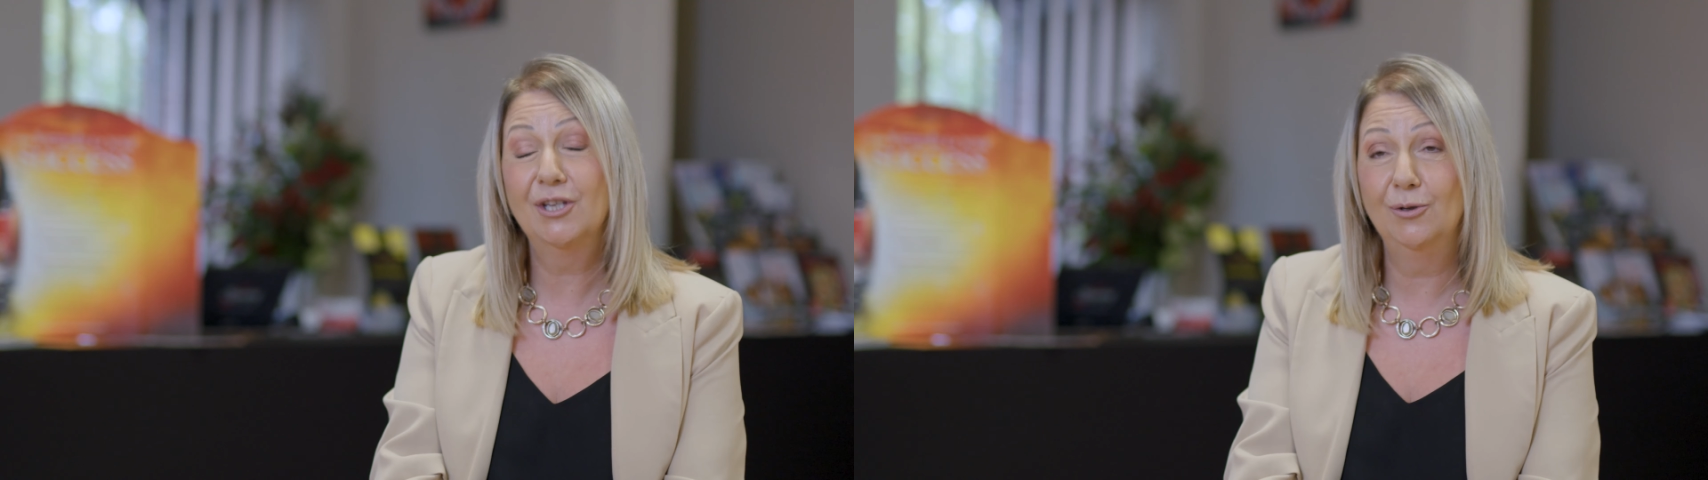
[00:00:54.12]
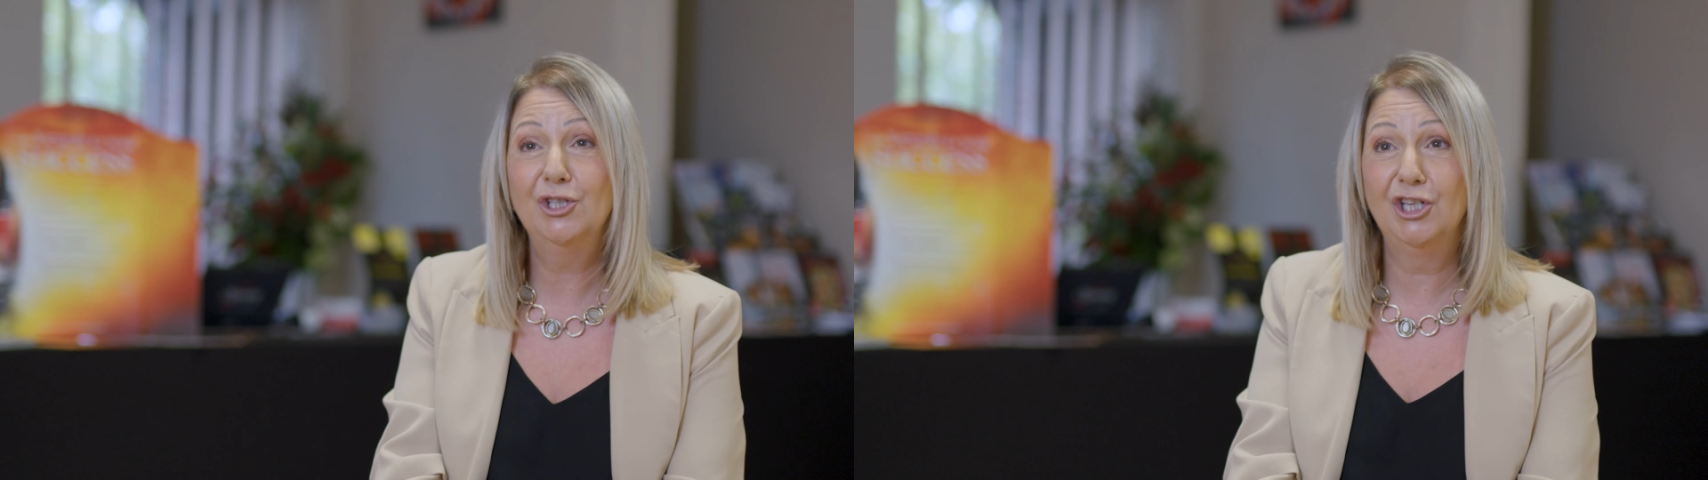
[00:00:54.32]

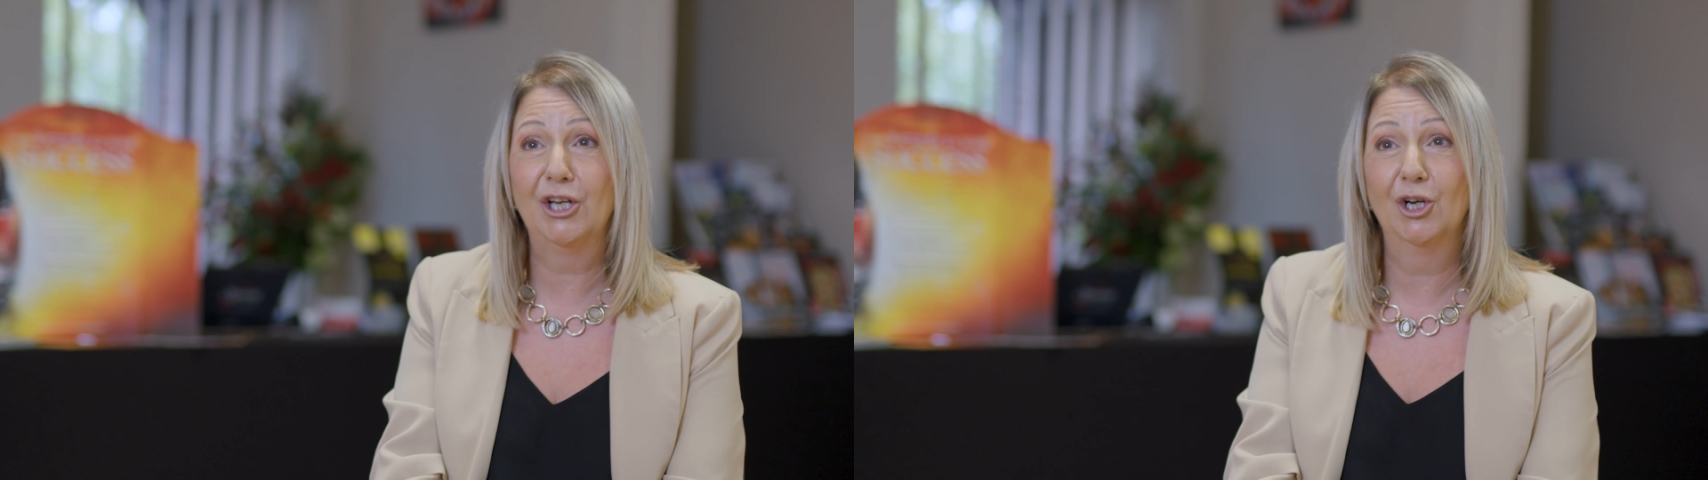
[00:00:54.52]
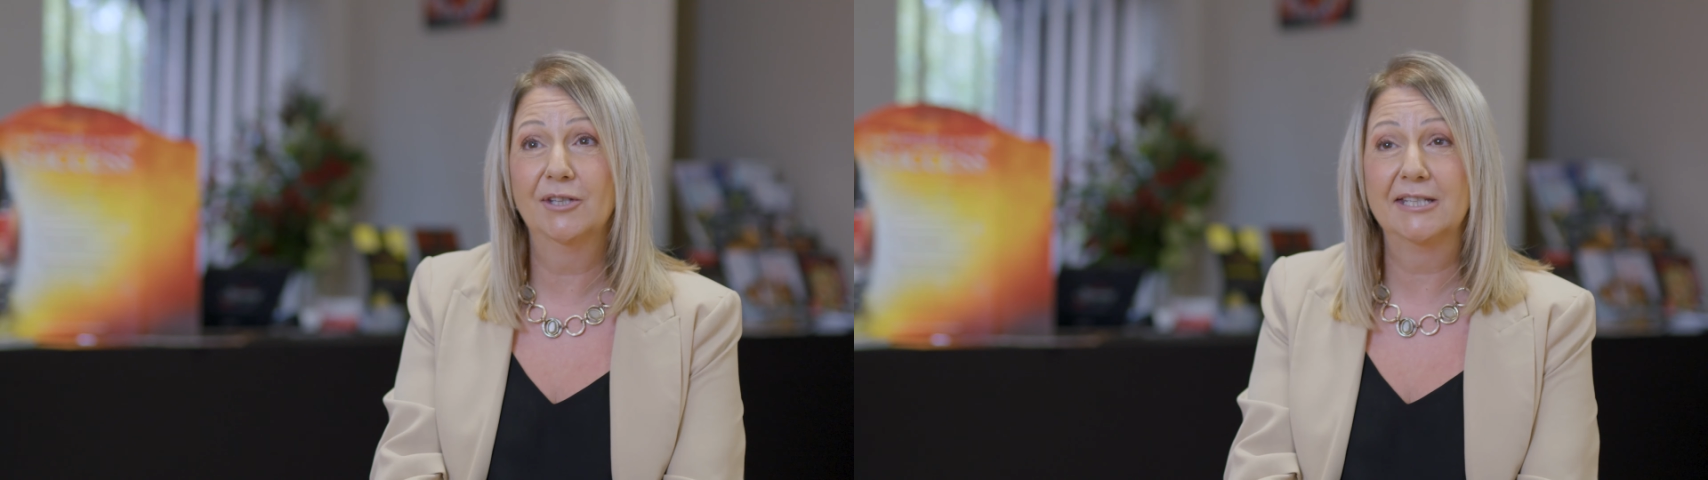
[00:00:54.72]
soon as
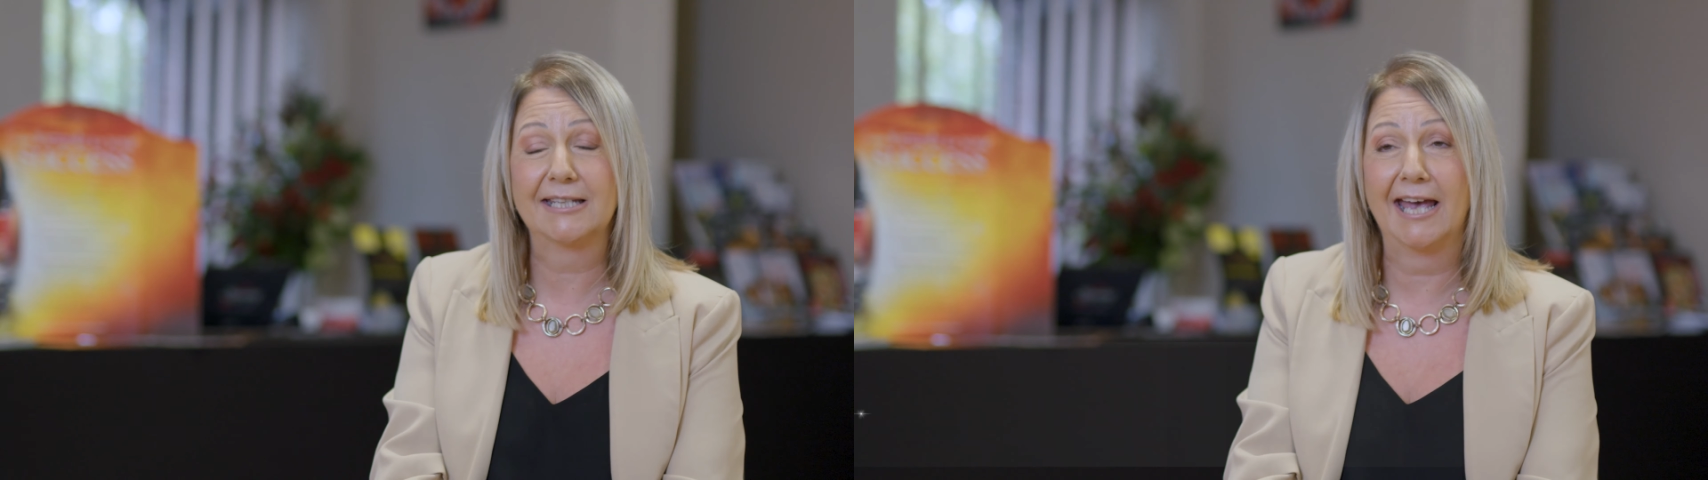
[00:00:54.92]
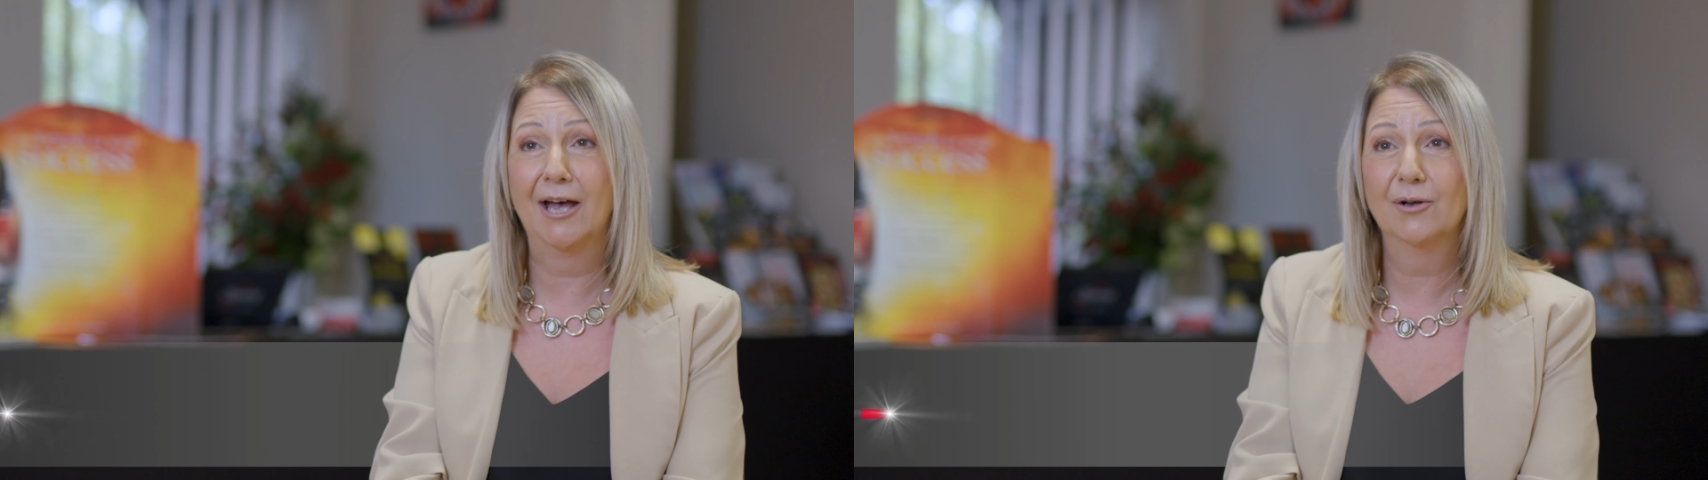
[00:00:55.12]
she got on the
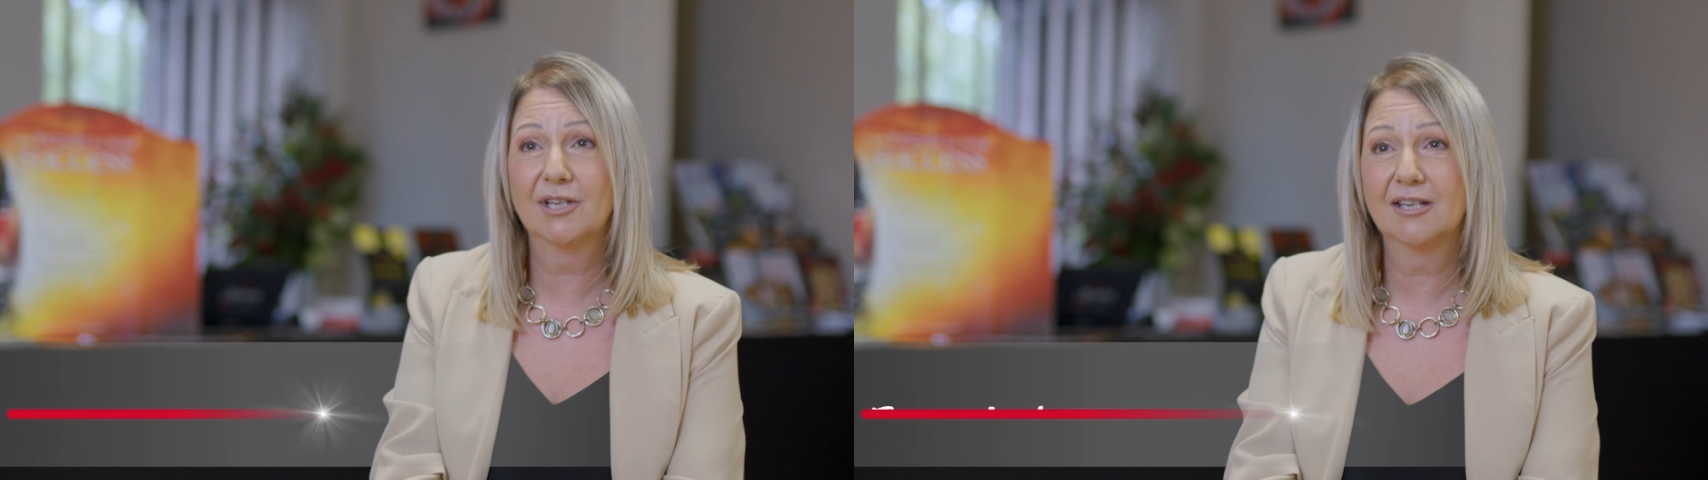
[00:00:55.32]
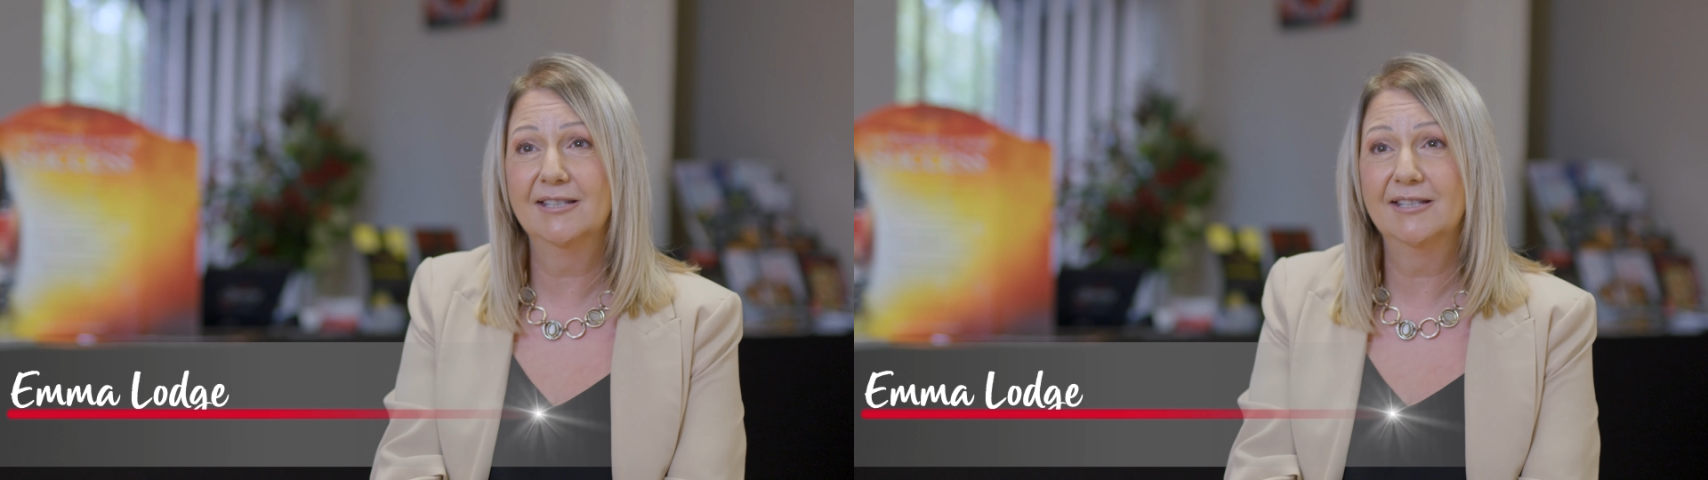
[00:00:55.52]
scales,